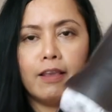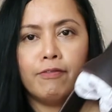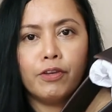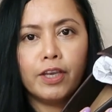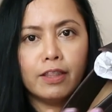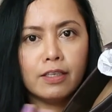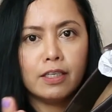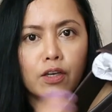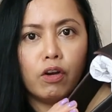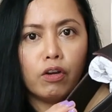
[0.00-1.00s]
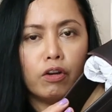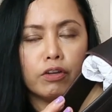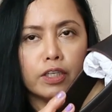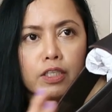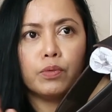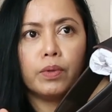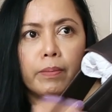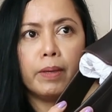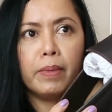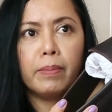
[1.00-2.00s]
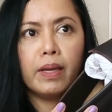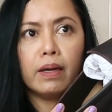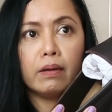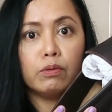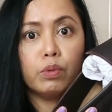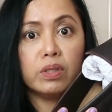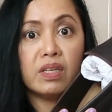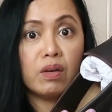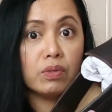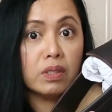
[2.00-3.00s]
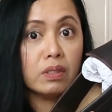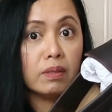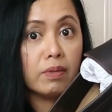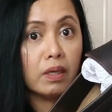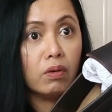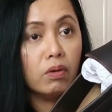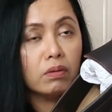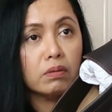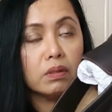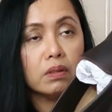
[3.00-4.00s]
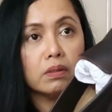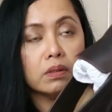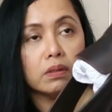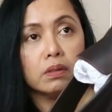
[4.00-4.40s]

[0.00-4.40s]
if you get this in Hong Kong, this will mean maybe around 1,000 something Hong Kong dollars.